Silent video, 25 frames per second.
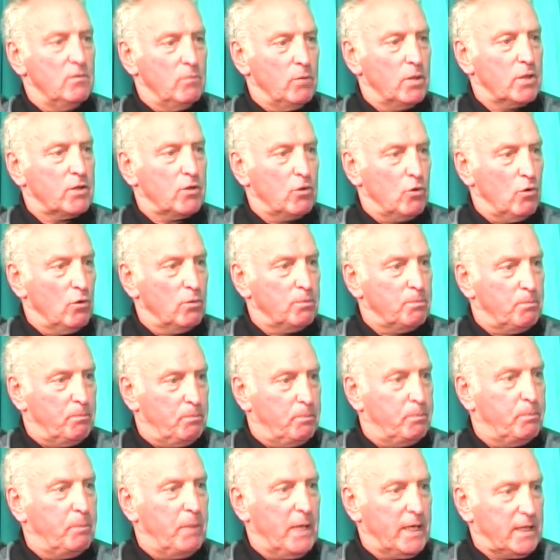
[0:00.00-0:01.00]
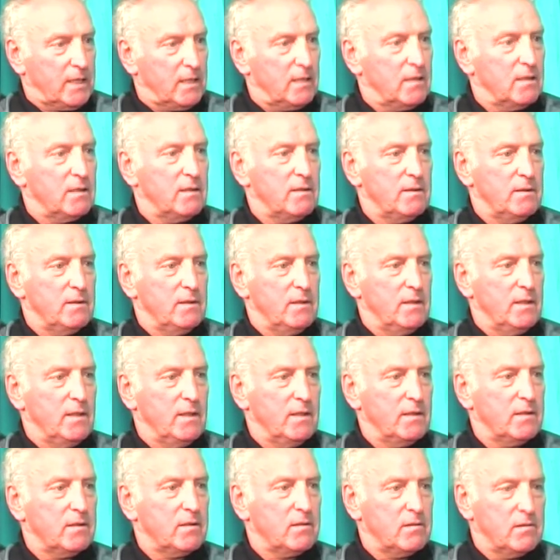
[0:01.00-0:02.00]
But the old break
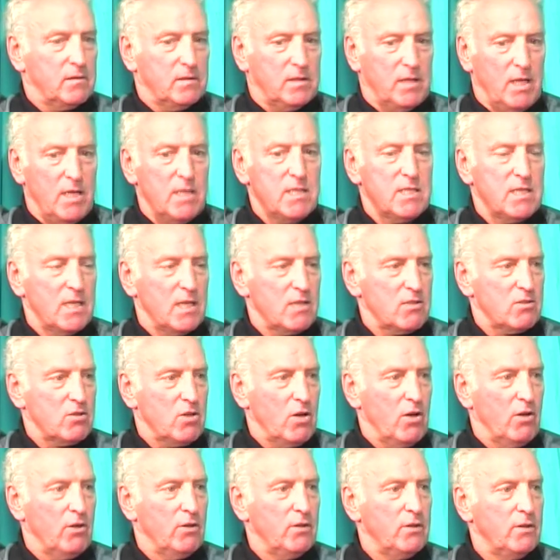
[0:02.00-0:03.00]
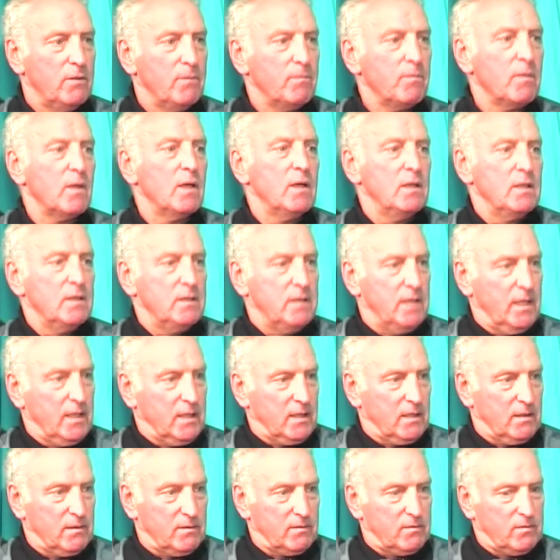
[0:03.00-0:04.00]
the tea chest down, take
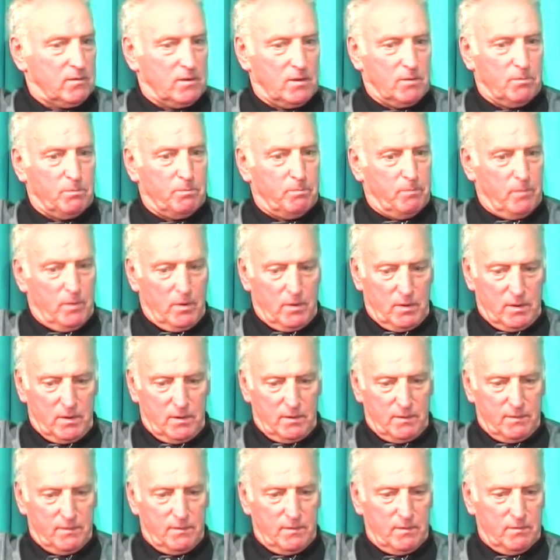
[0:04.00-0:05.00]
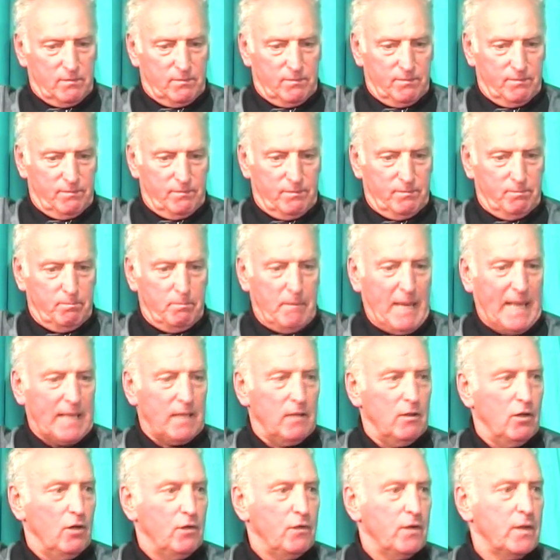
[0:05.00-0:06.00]
the
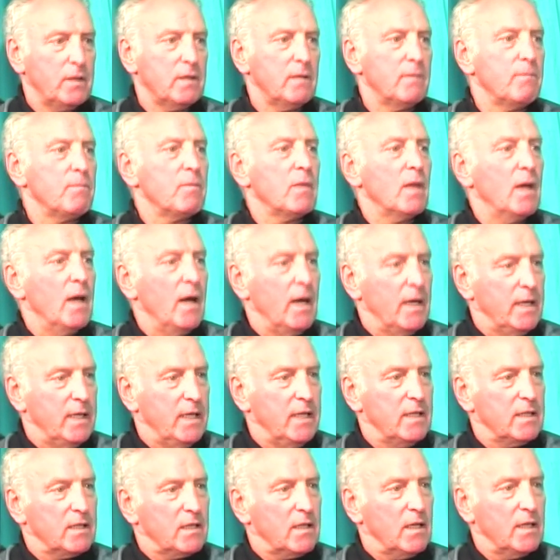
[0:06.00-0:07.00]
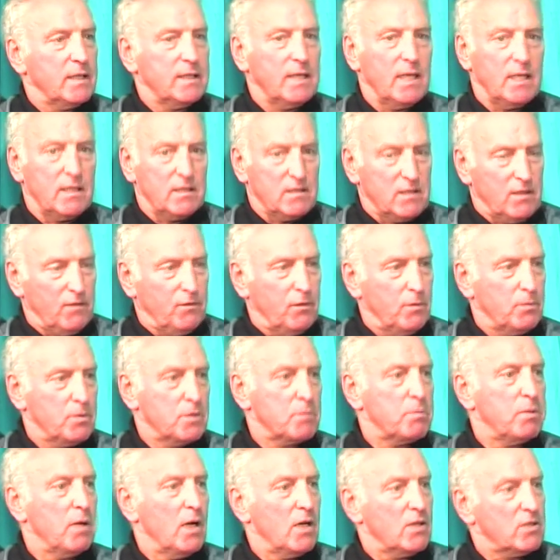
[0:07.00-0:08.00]
metal off it, and he had got that as if it was
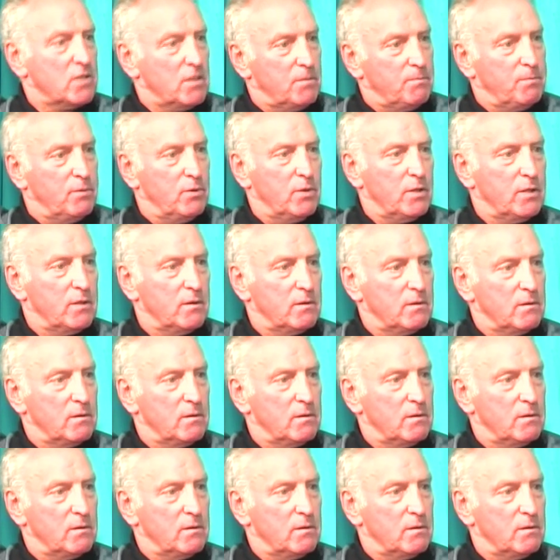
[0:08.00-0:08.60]
plasterboard.